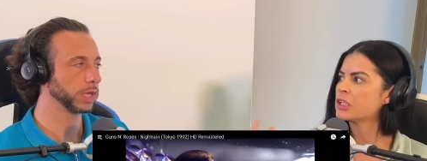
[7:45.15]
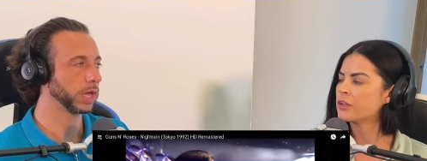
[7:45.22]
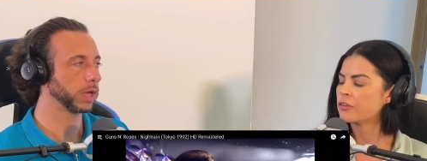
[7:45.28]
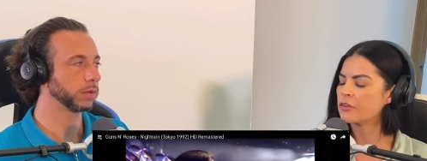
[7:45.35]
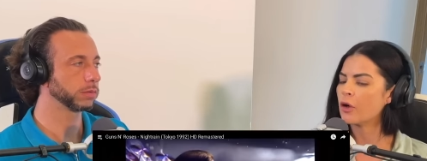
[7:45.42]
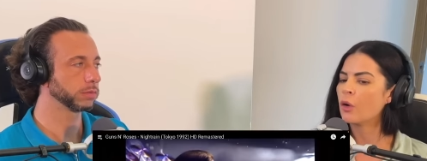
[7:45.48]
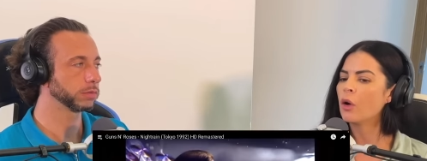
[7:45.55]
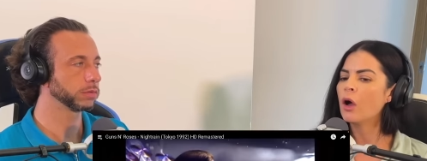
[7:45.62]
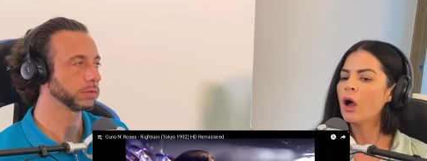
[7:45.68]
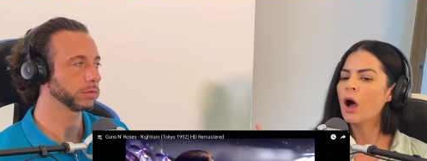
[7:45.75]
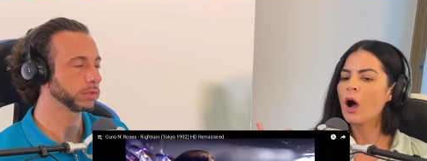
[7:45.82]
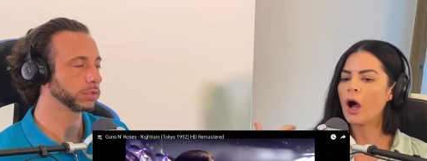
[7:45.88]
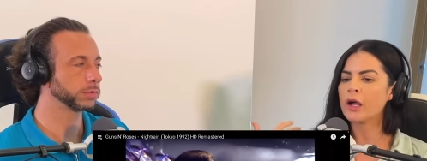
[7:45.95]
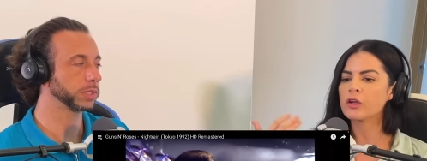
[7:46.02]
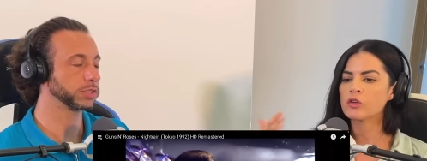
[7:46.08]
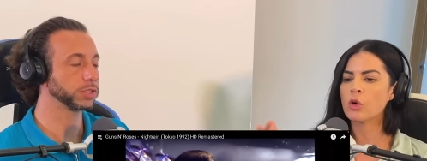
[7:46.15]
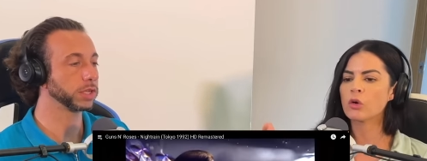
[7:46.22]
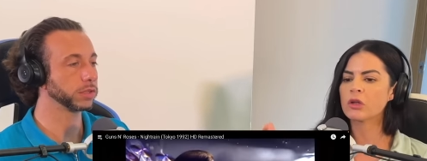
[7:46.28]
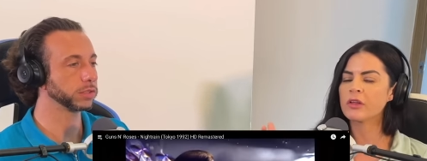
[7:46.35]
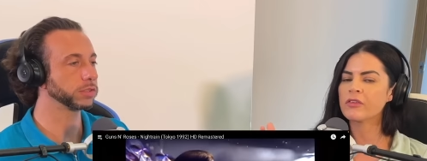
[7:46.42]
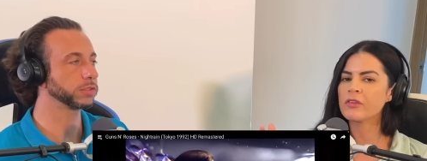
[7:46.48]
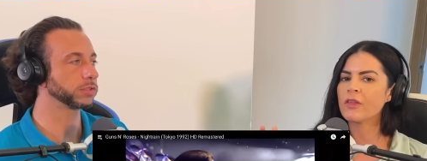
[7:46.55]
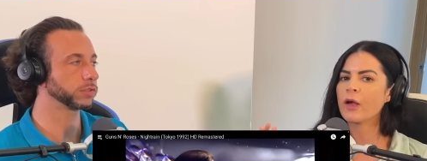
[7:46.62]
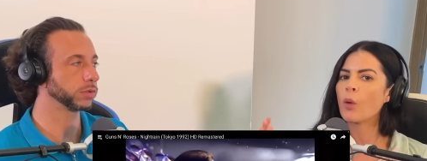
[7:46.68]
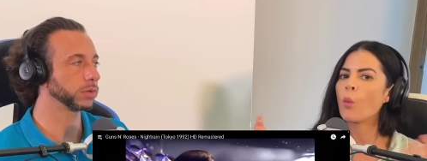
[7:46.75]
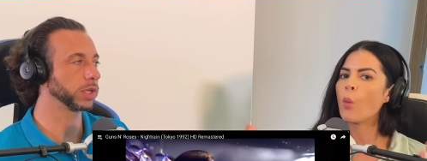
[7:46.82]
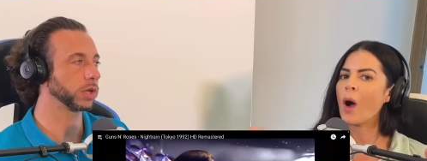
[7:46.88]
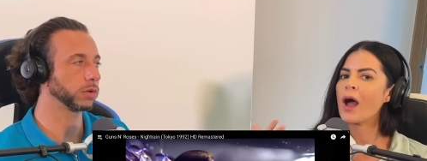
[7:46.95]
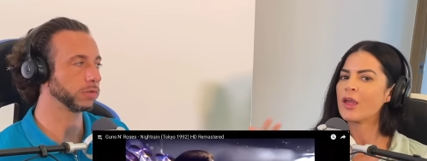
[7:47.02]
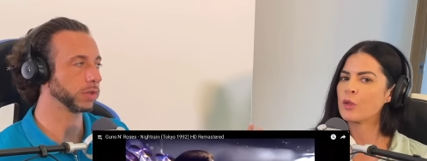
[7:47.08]
Speaker 1: Yeah. So Especially I could totally see
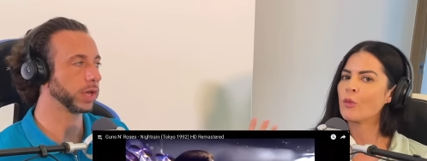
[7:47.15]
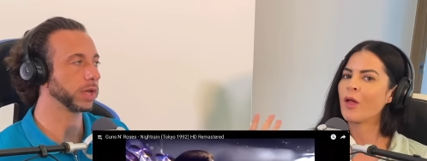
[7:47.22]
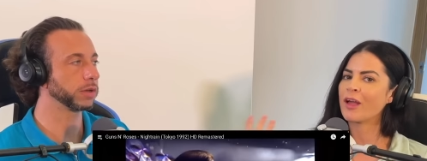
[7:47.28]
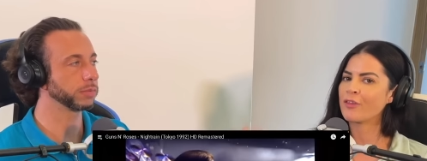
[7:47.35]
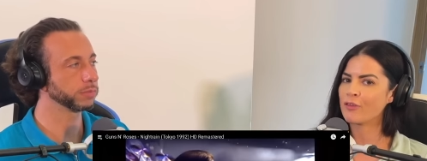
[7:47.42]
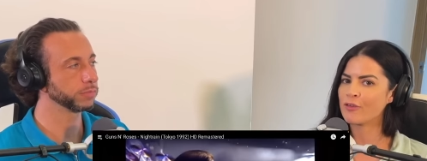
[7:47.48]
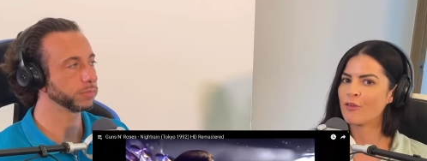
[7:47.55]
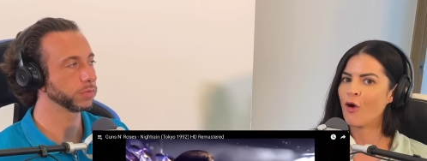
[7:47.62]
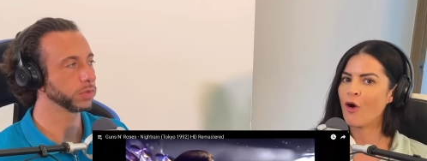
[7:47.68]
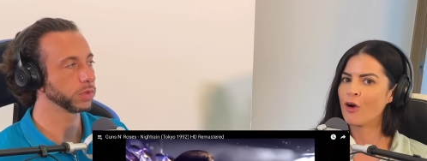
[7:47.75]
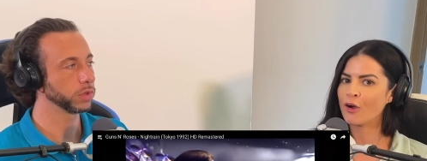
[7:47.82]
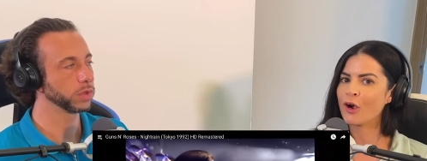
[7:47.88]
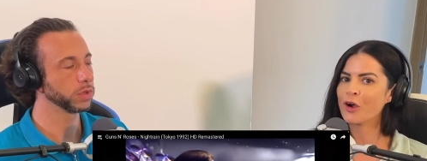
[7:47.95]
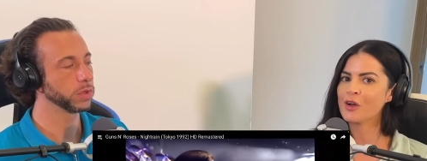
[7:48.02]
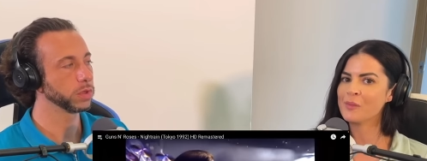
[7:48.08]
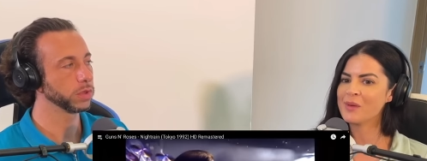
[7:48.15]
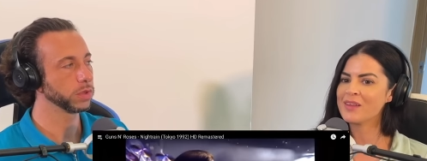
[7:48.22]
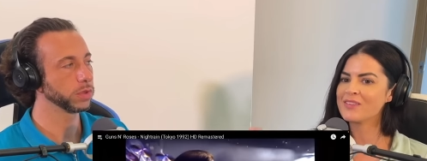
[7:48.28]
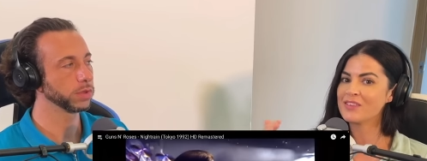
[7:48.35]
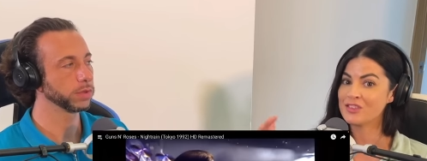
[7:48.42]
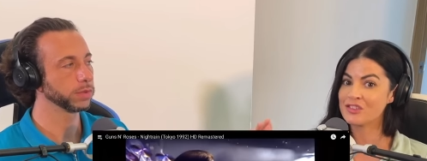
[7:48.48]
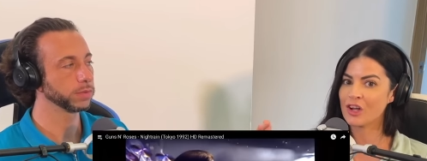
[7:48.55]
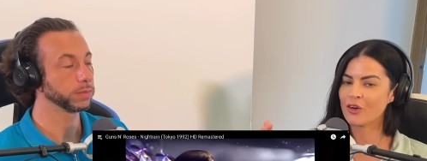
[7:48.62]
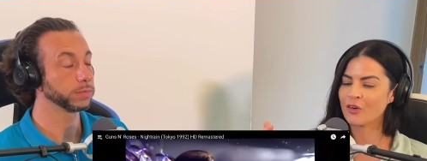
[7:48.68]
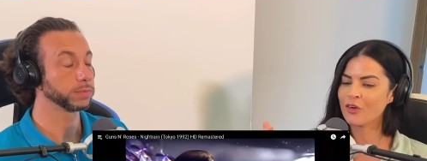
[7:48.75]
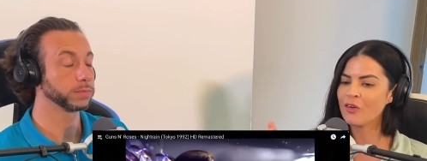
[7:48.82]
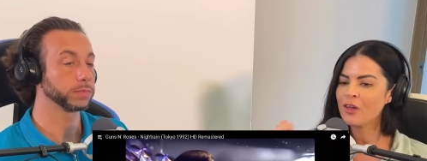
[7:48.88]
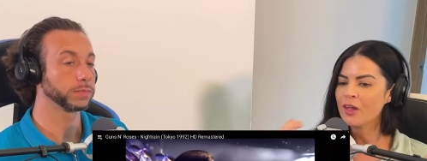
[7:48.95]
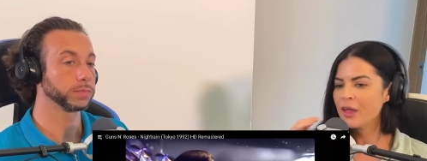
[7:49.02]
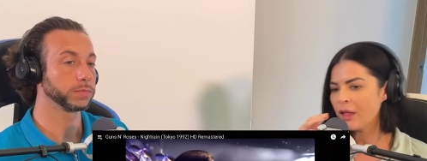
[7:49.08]
like why you like like the song Artemis in
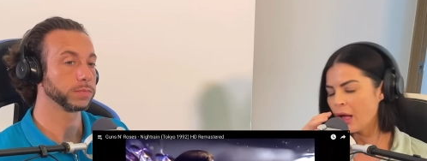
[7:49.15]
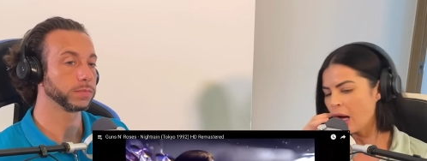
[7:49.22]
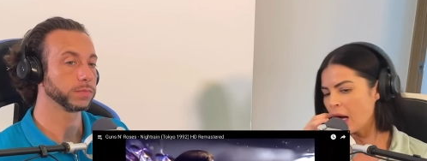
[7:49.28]
general.